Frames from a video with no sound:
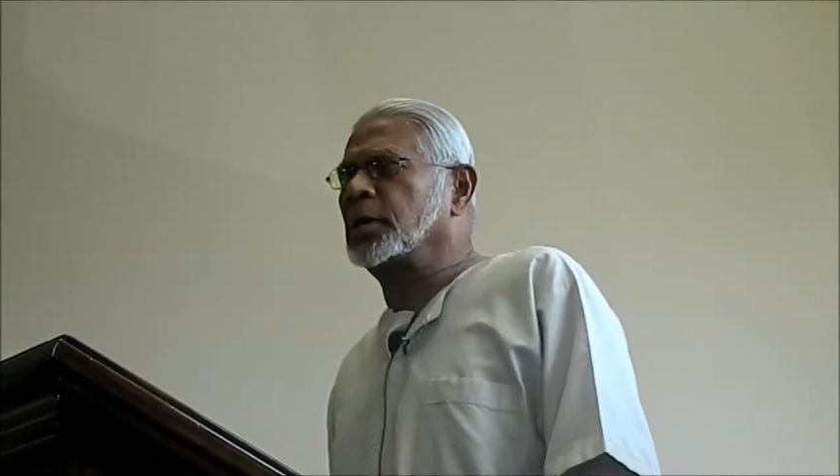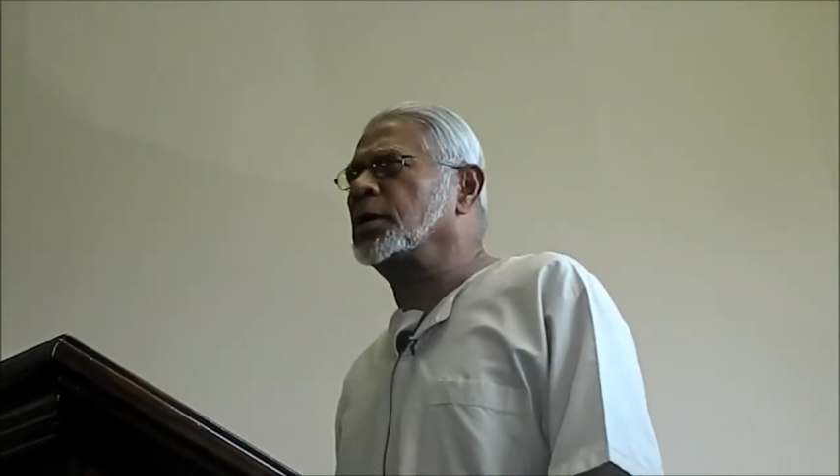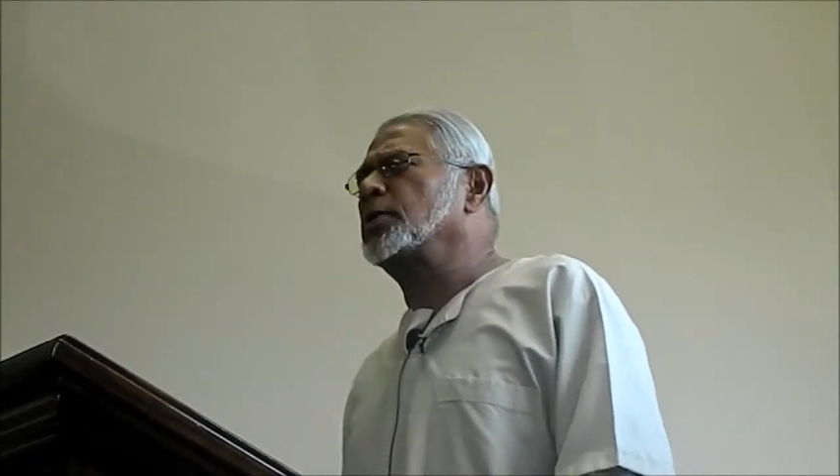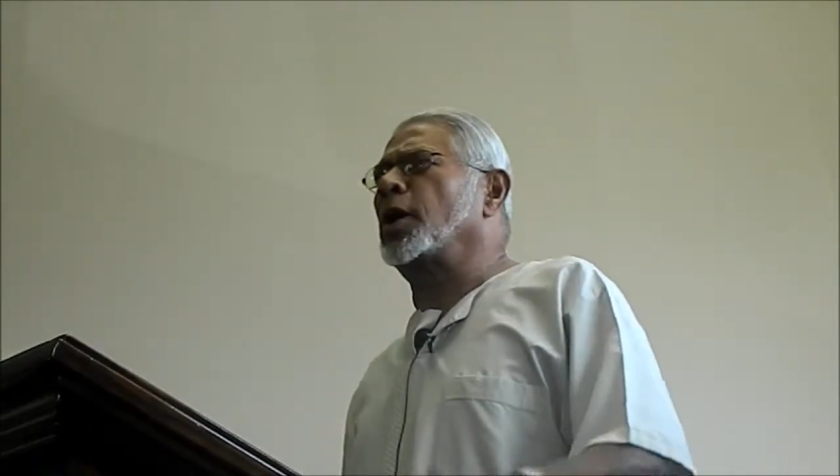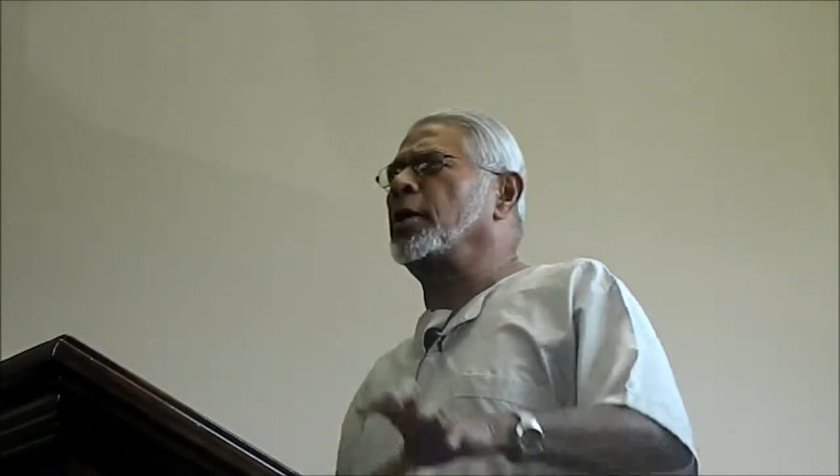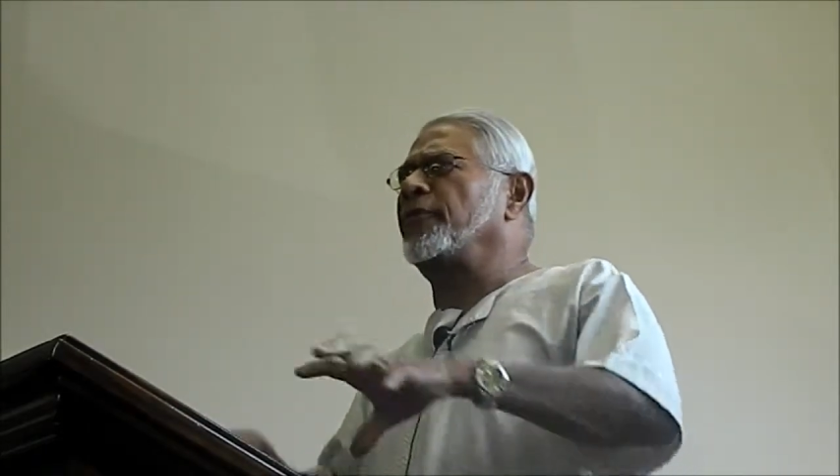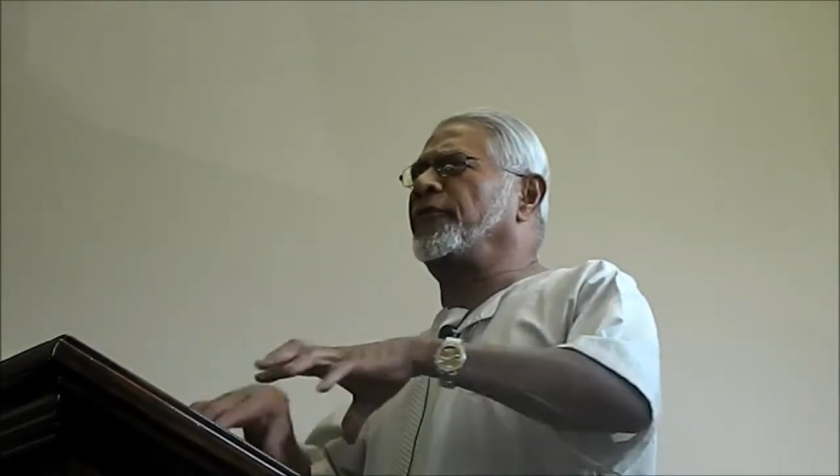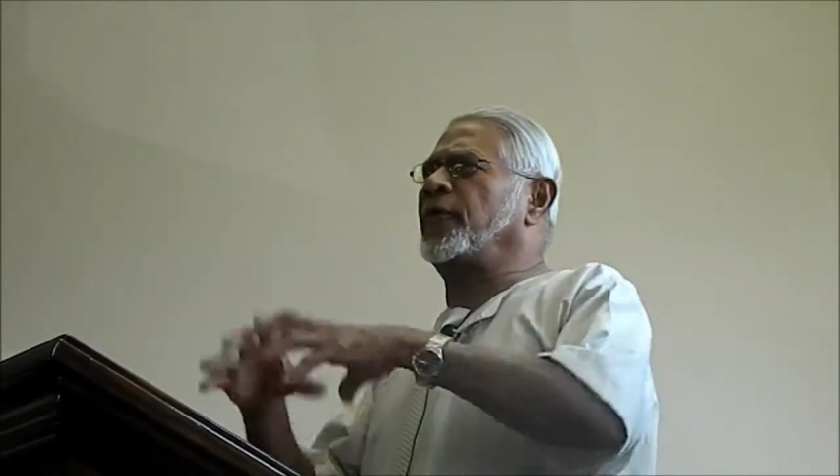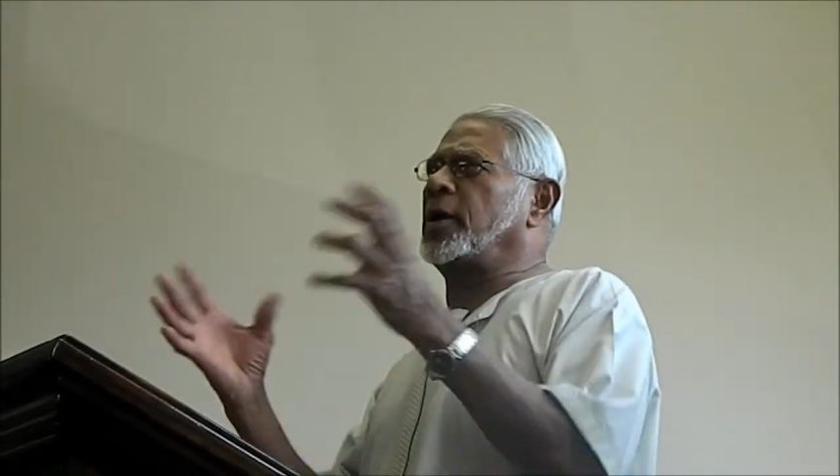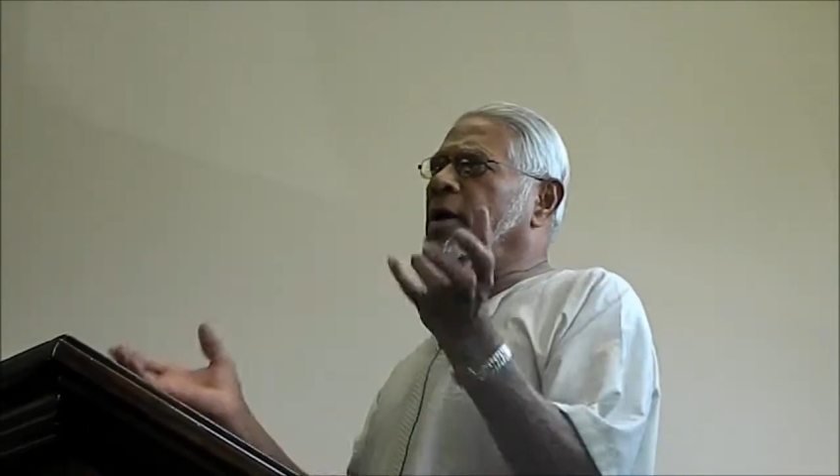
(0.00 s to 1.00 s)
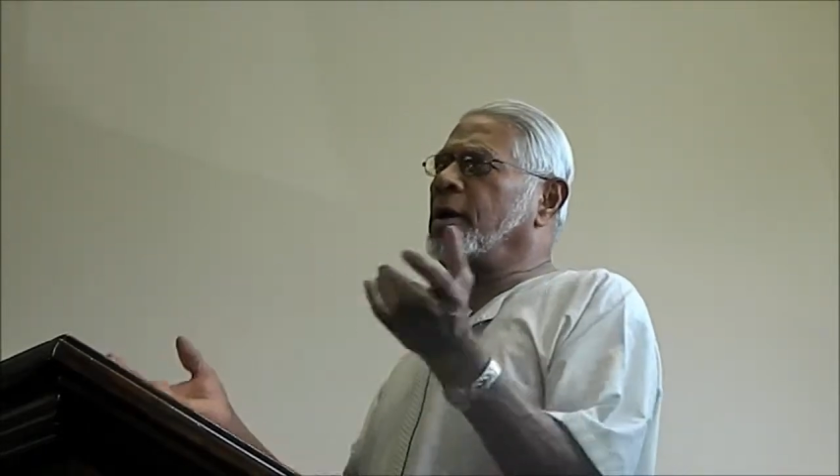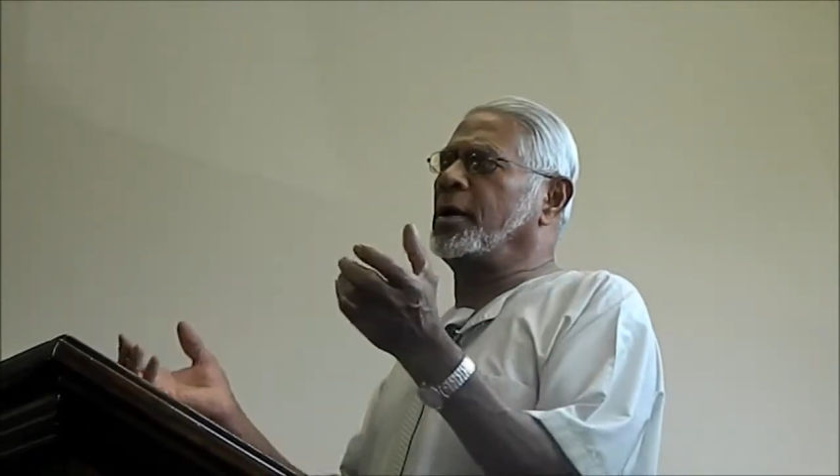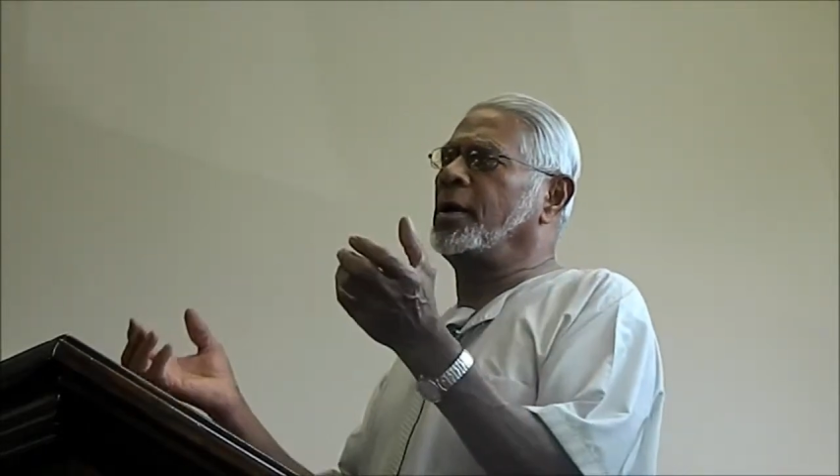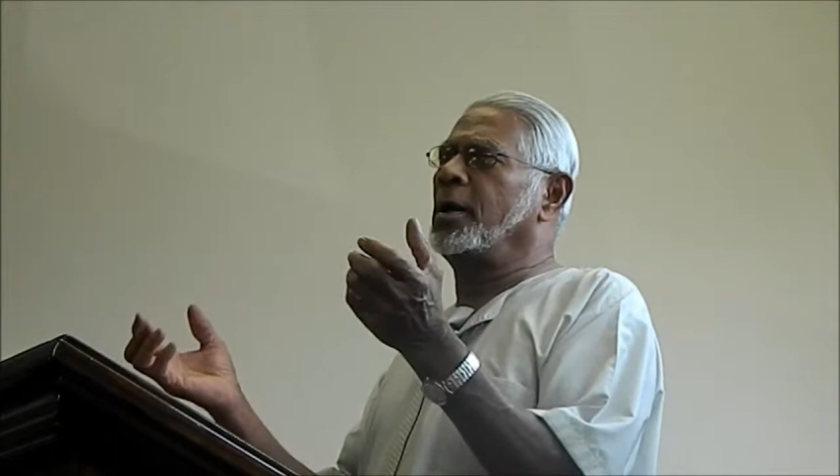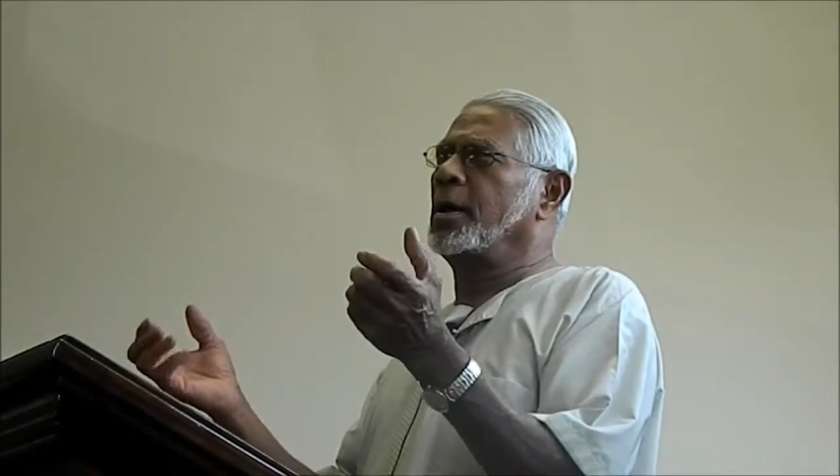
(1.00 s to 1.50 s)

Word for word: It's not a fear